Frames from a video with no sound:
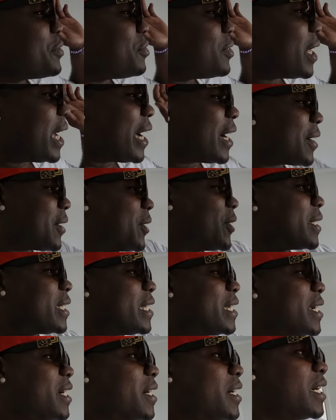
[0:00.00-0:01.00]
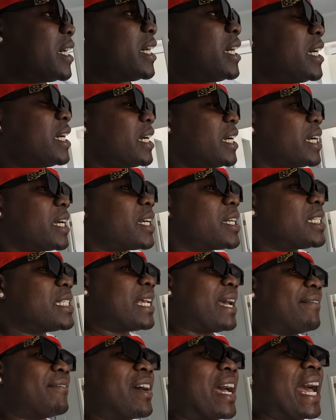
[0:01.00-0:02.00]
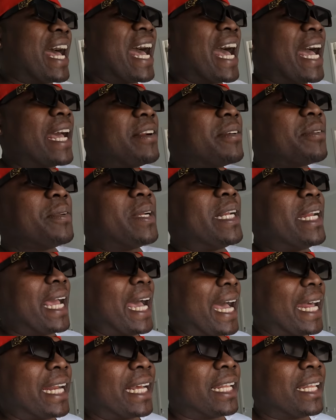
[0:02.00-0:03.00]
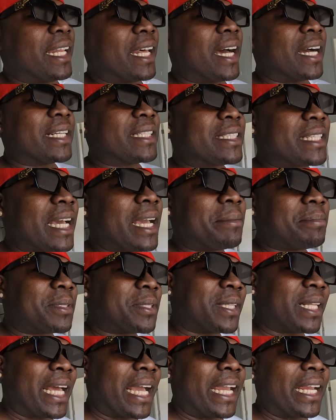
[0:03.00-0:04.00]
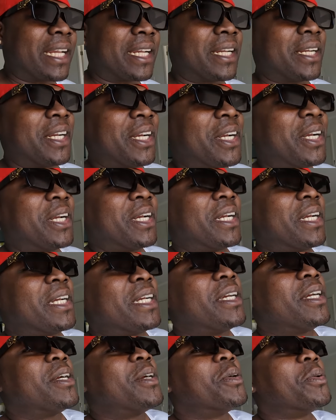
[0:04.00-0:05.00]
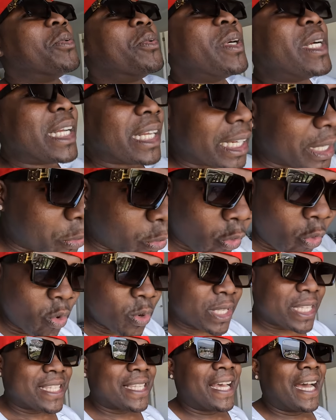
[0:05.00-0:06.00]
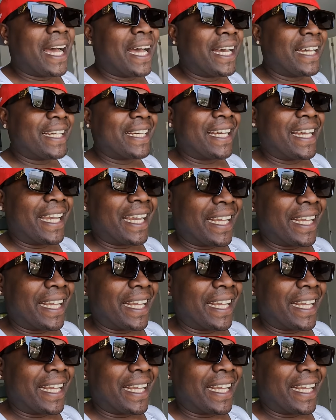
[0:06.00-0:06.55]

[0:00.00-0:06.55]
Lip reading: the vlog out here because I hadn't really had a long time to like really woosah.